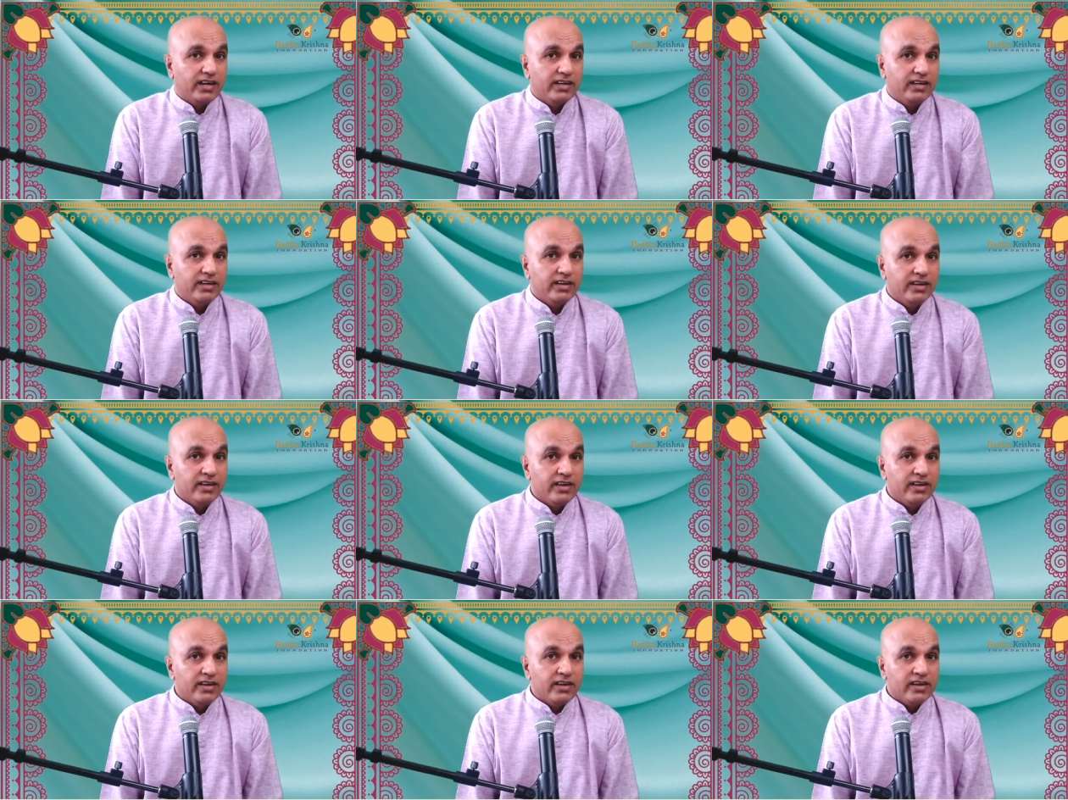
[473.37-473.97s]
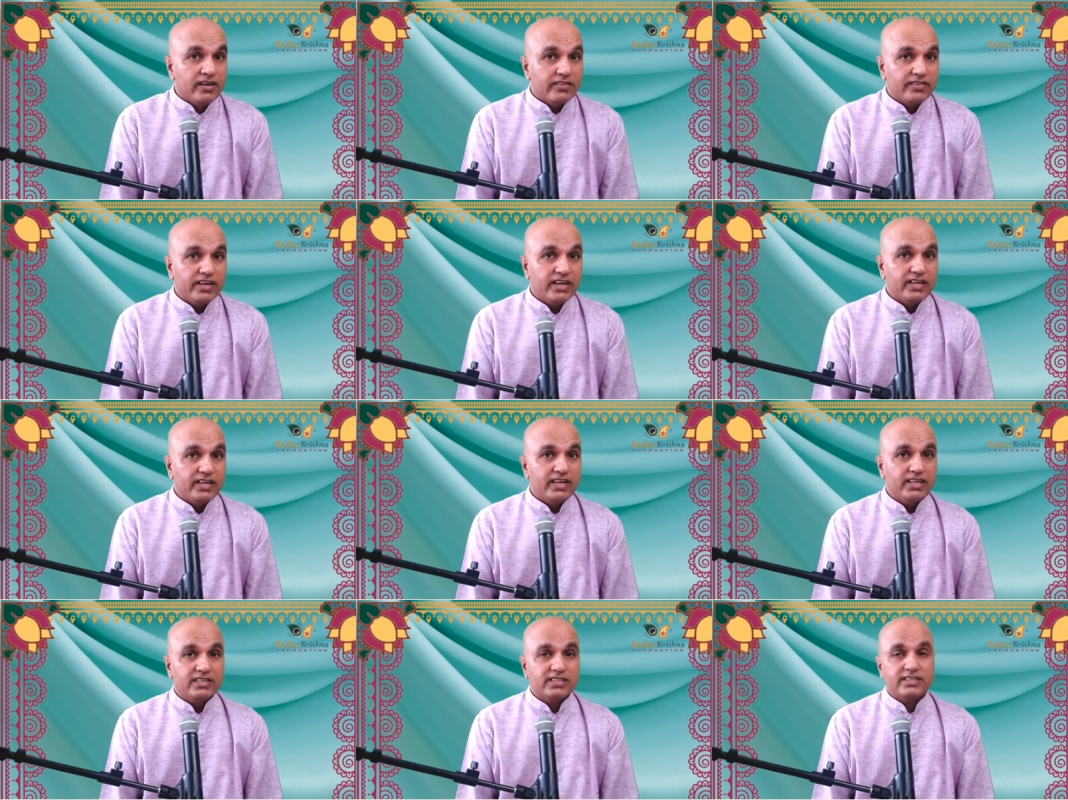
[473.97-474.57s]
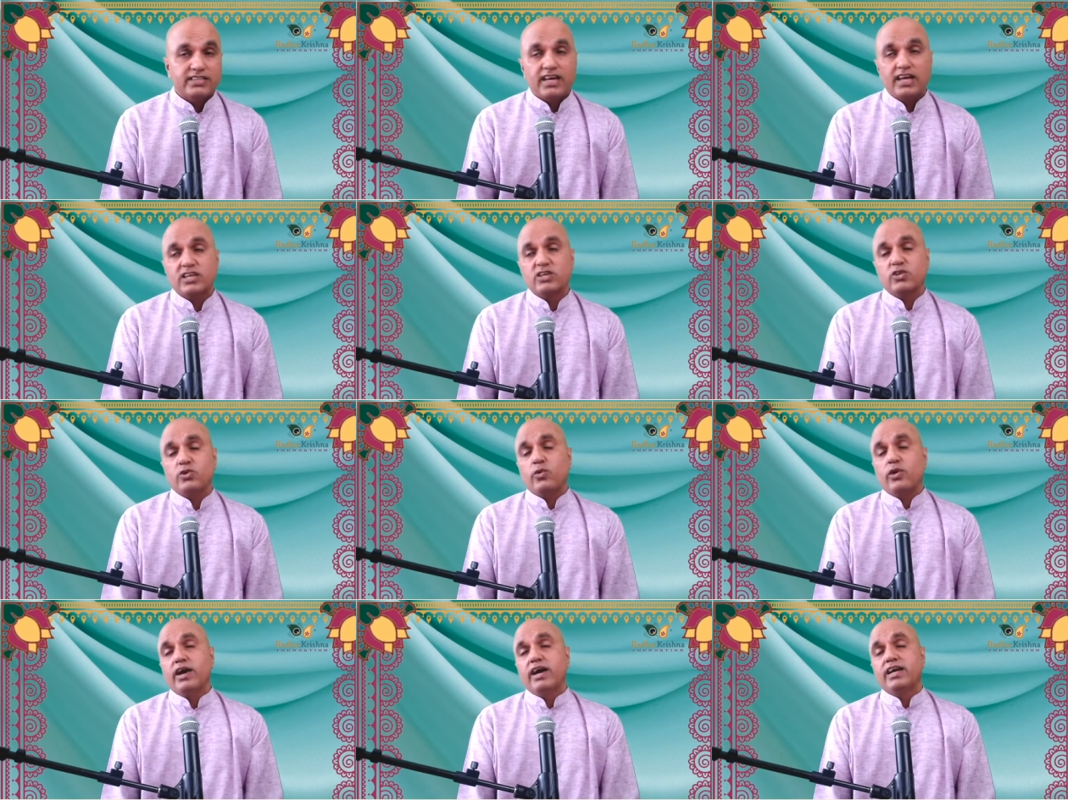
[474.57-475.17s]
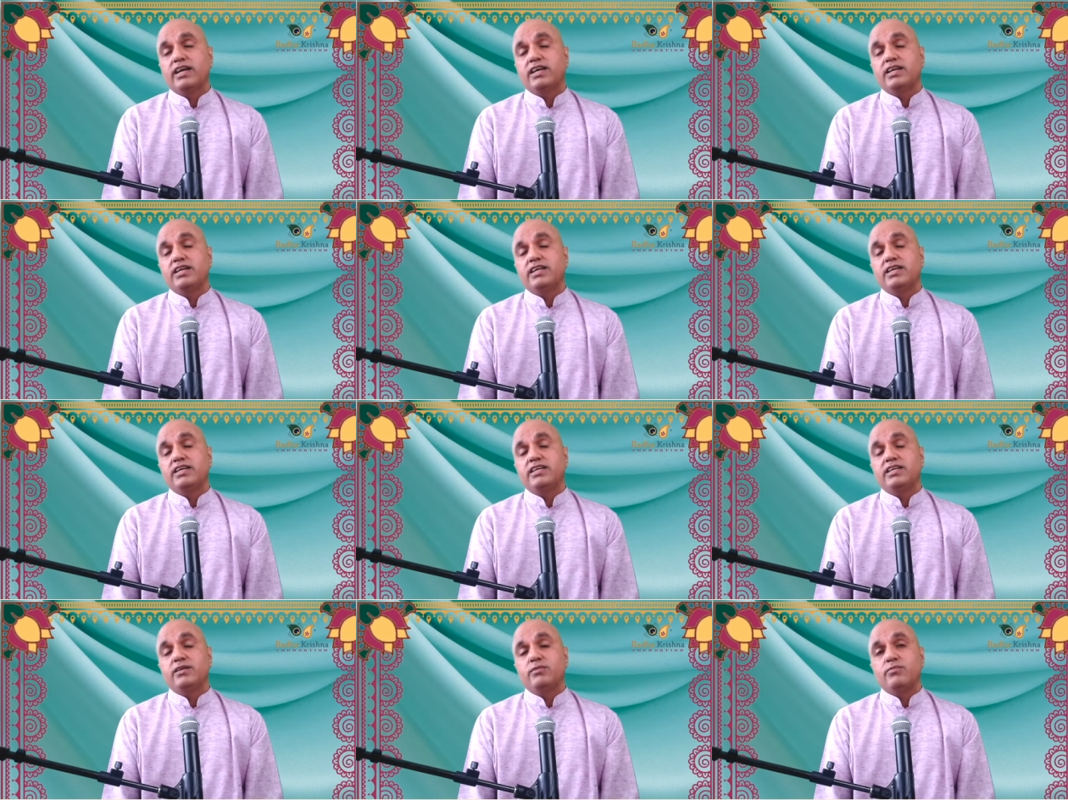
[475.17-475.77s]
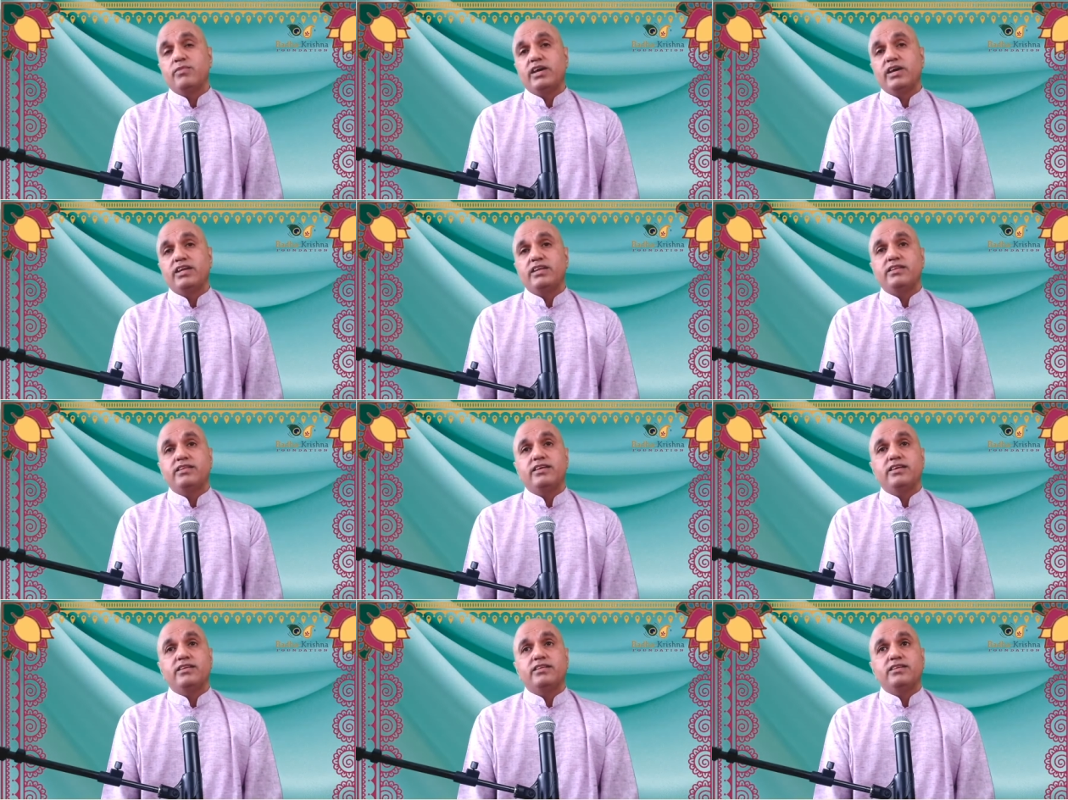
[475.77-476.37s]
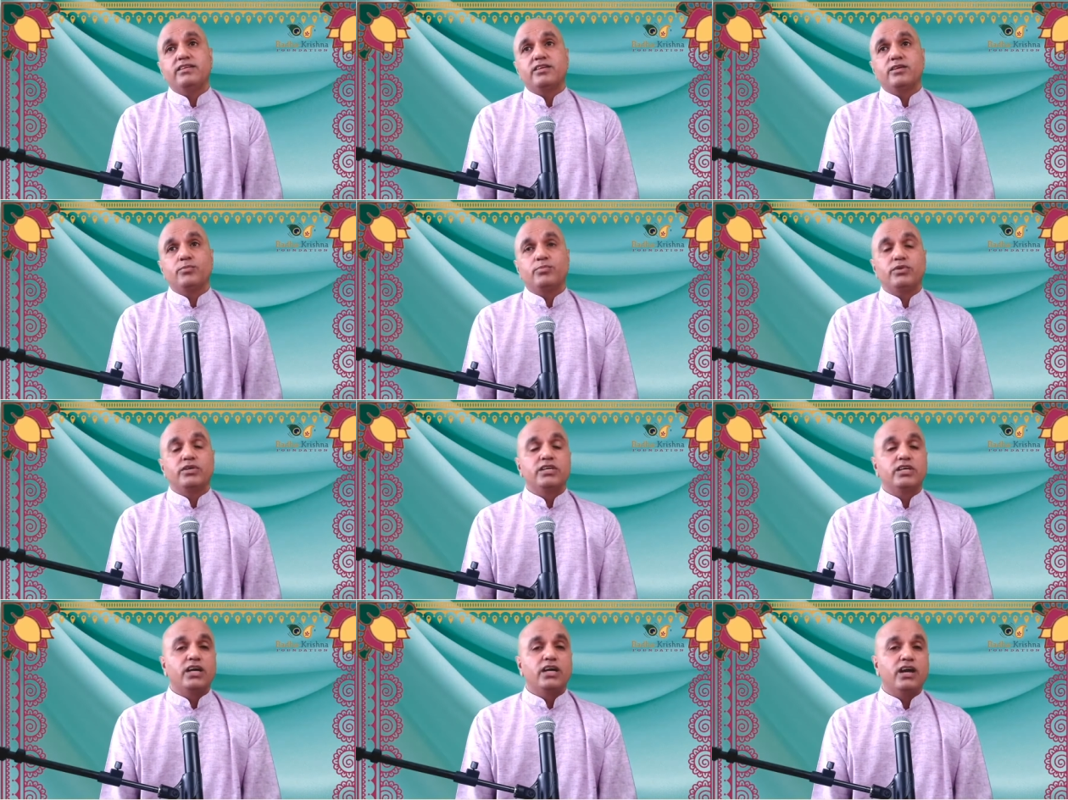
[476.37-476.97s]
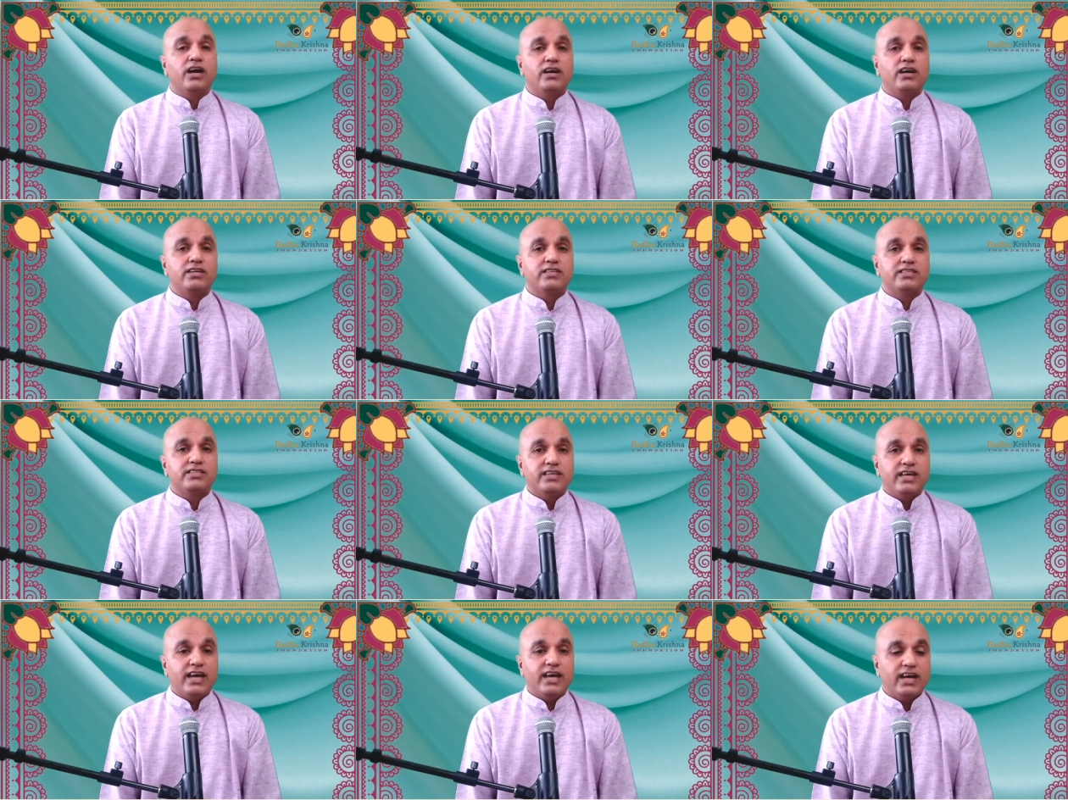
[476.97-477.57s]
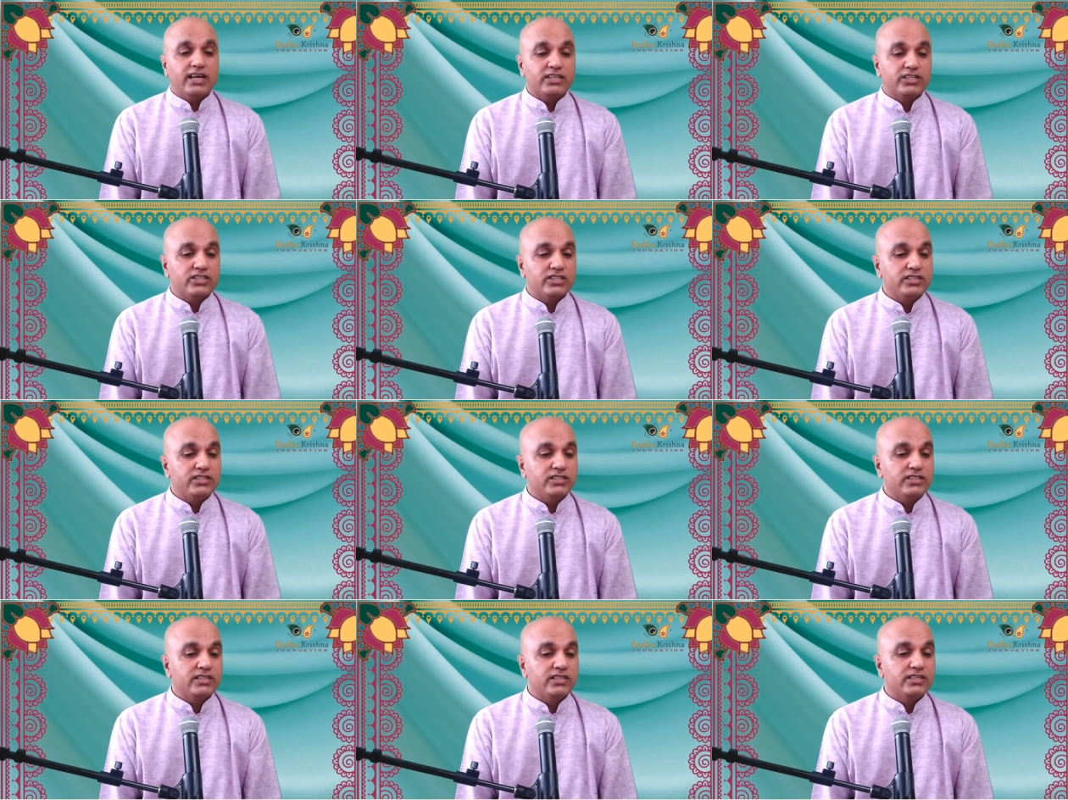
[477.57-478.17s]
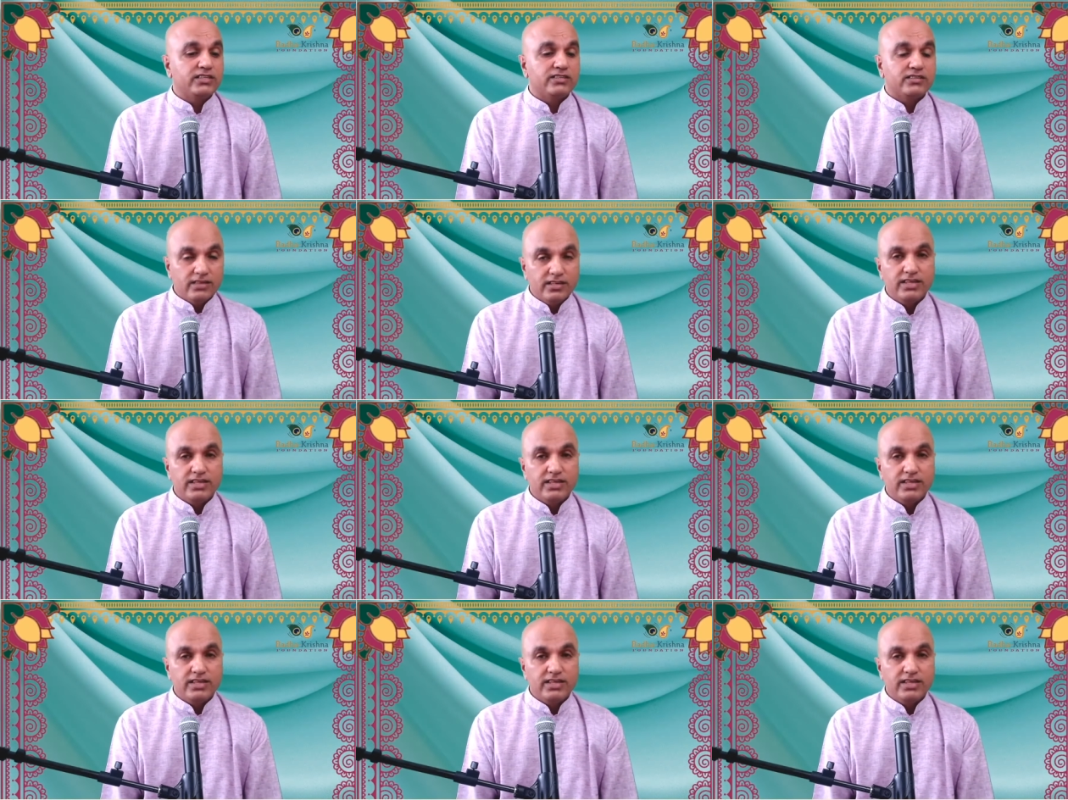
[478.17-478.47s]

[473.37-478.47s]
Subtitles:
then they sat quietly and they meditated upon God's actions and his leelas